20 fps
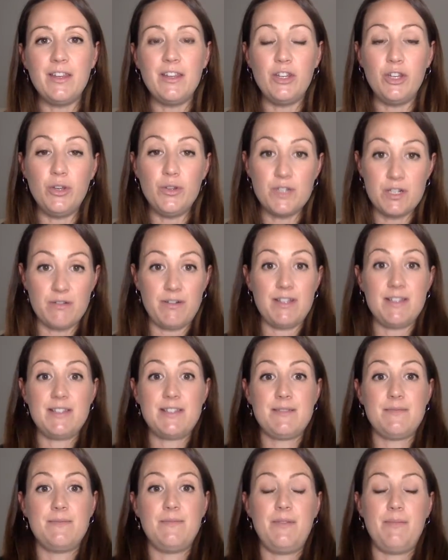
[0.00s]

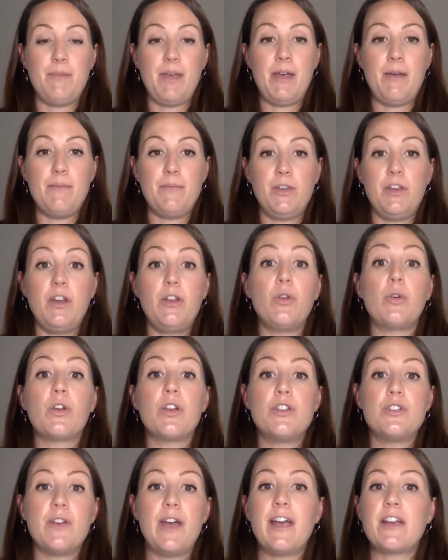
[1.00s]
uterus um, you know your
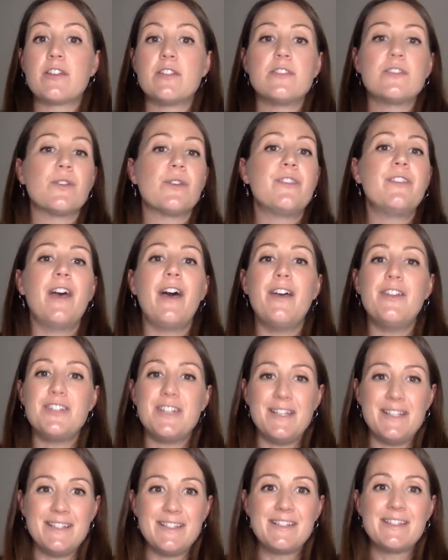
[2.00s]
contractions or
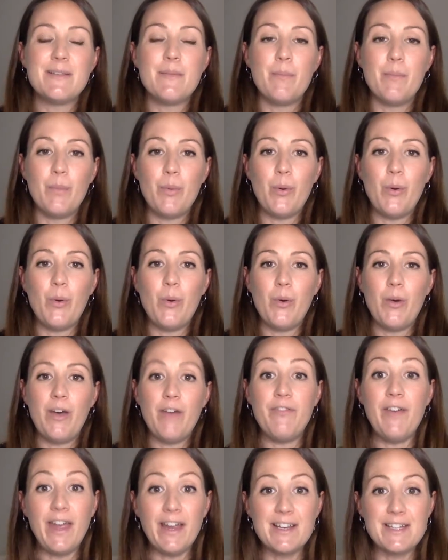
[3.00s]
surges more
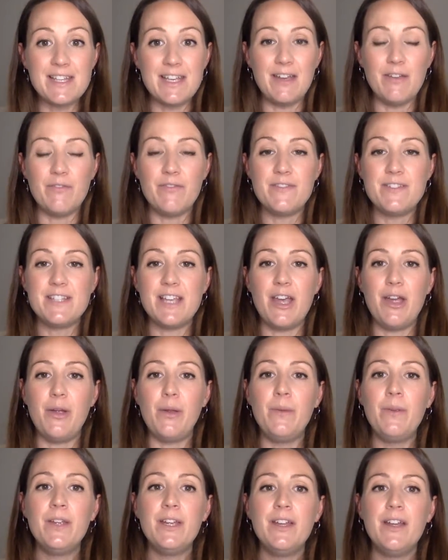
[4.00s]
effective
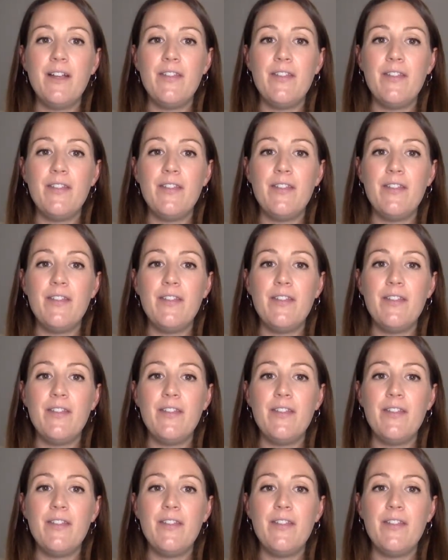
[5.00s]
so